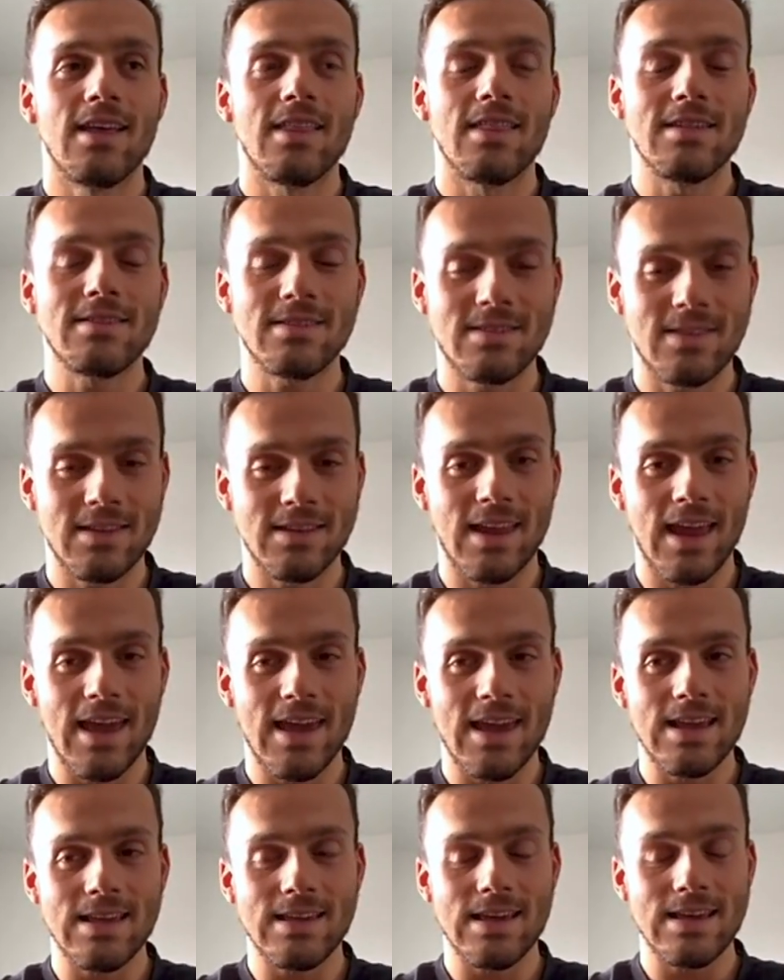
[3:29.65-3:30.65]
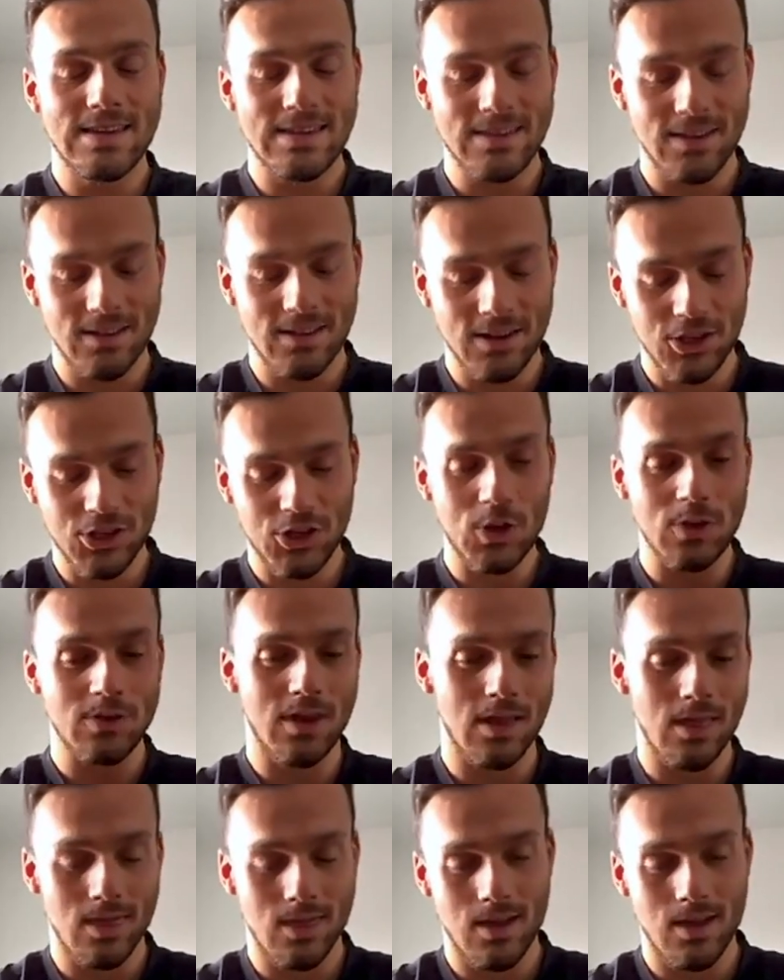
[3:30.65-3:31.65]
This is the day. This is on Tuesday
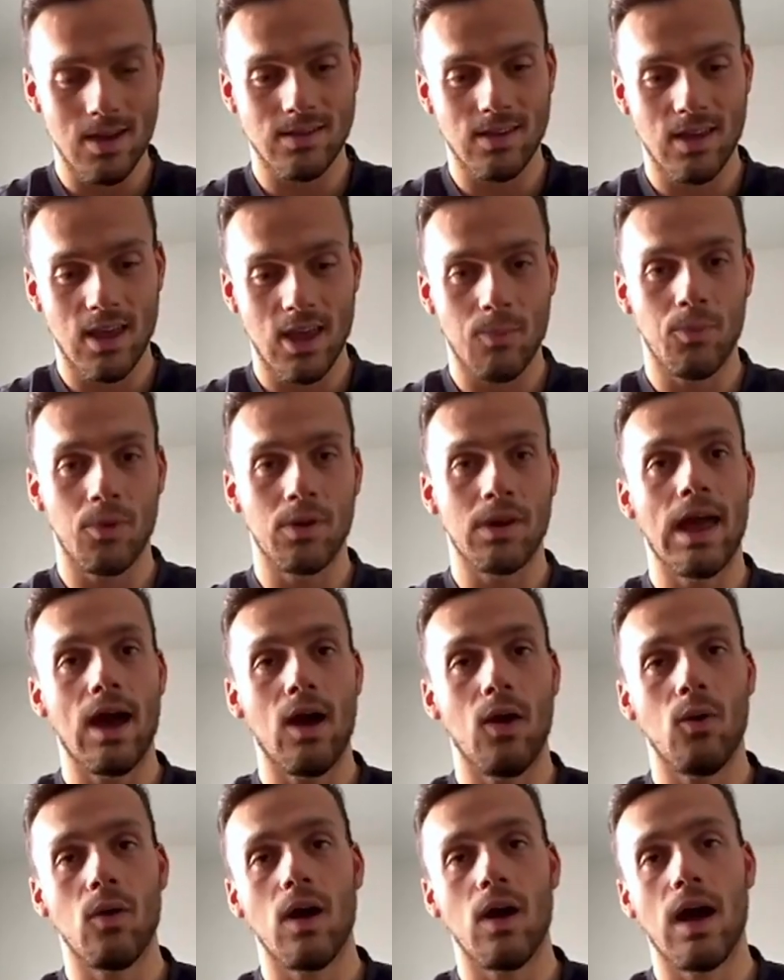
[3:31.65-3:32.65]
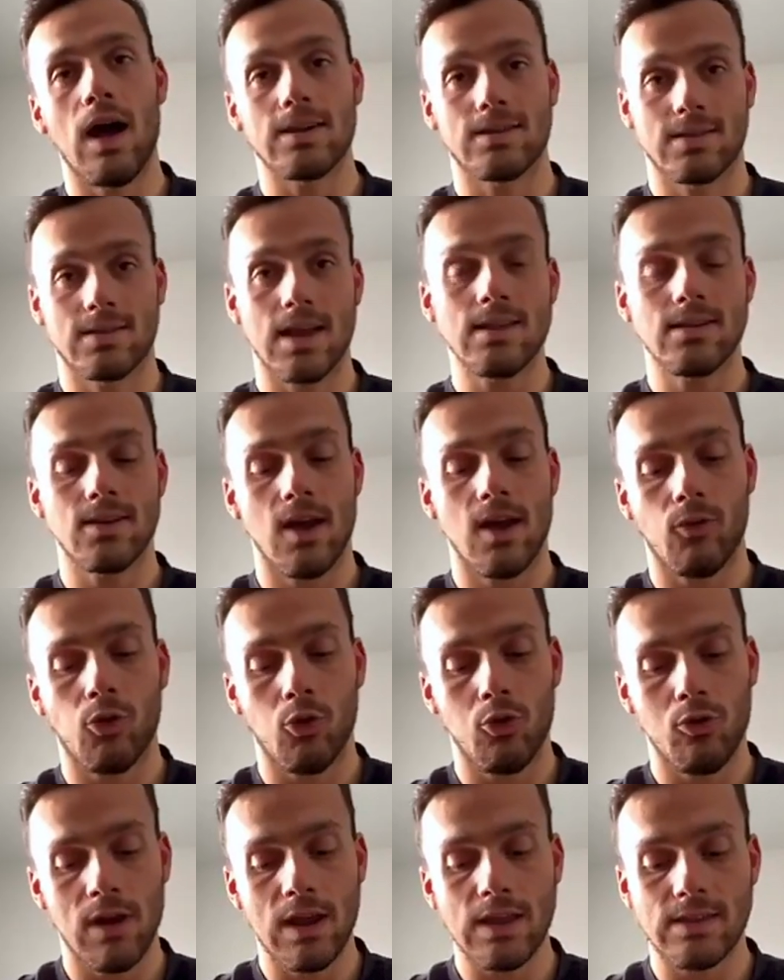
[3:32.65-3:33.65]
and Thursday. But now our centre have
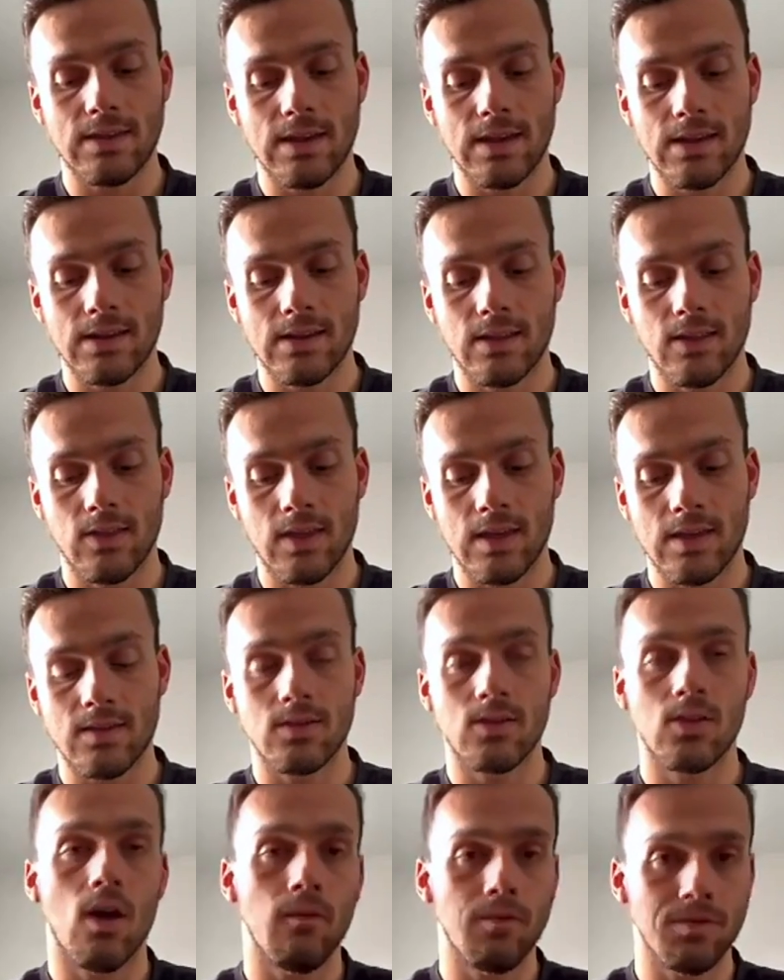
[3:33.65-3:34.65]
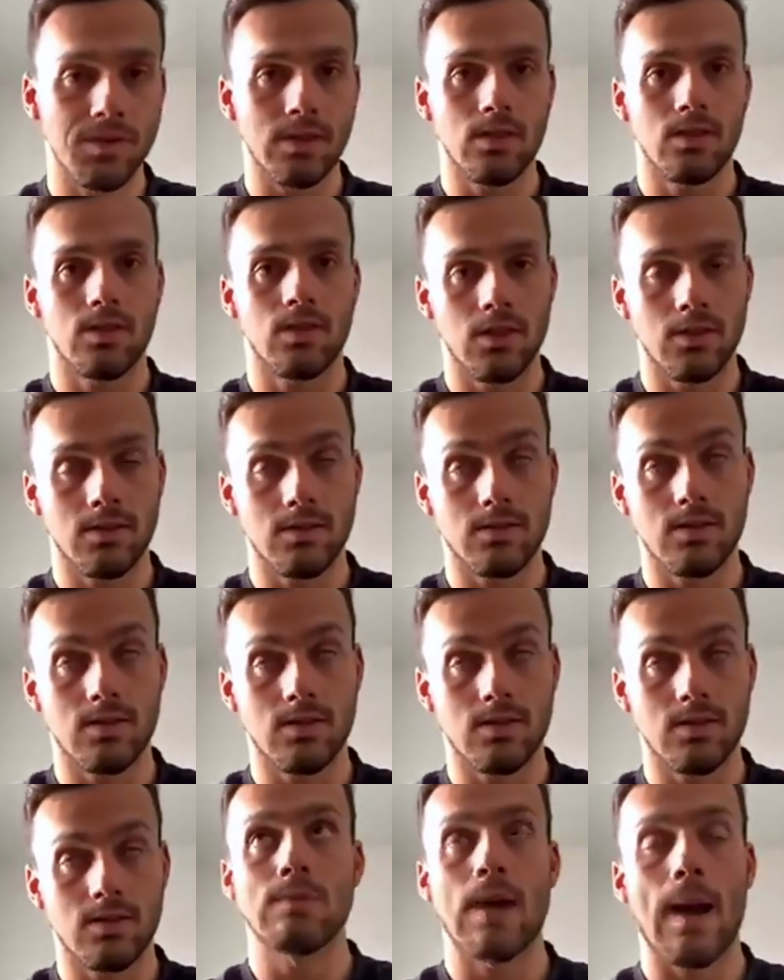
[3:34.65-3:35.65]
created this. Obviously, the
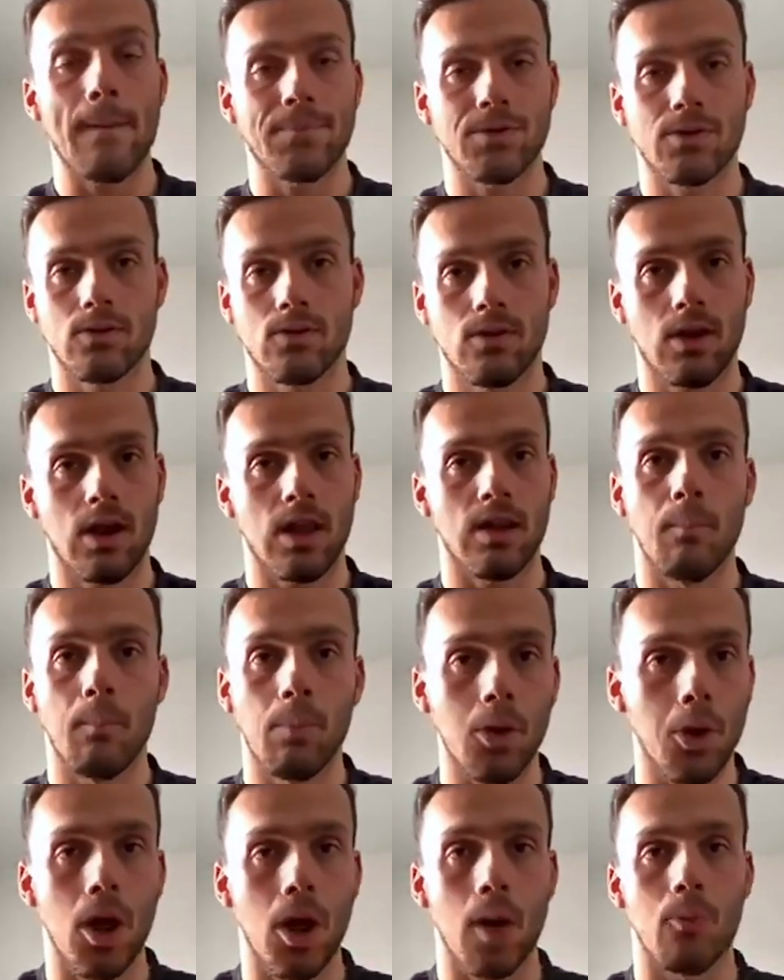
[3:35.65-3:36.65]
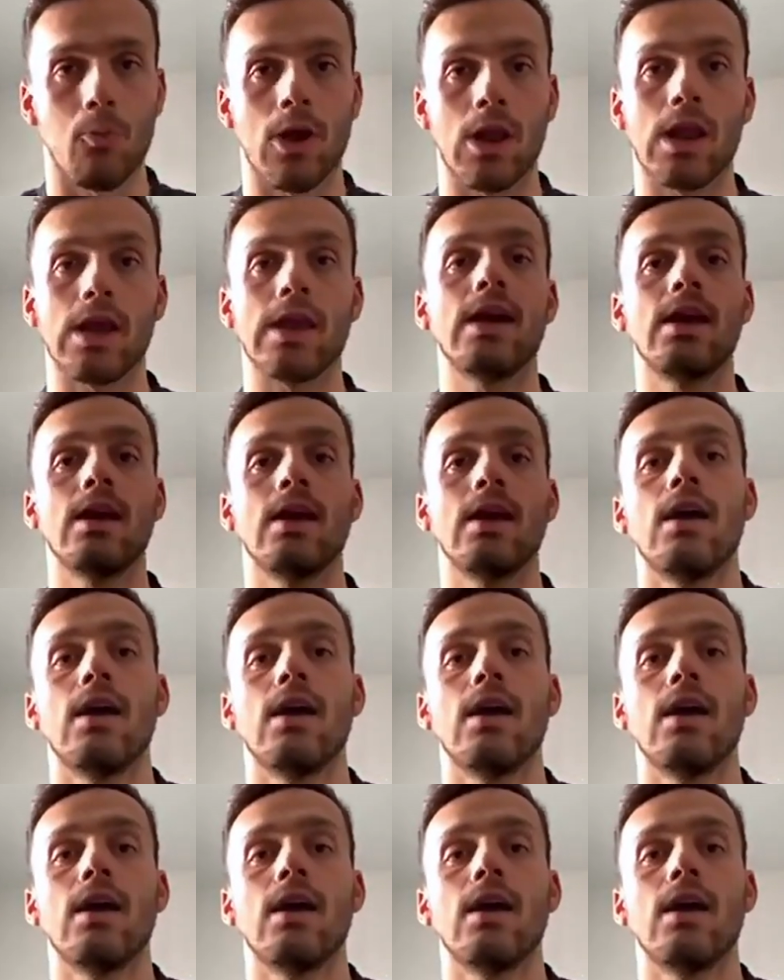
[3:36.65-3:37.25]
Zoom app's kind of blown up really.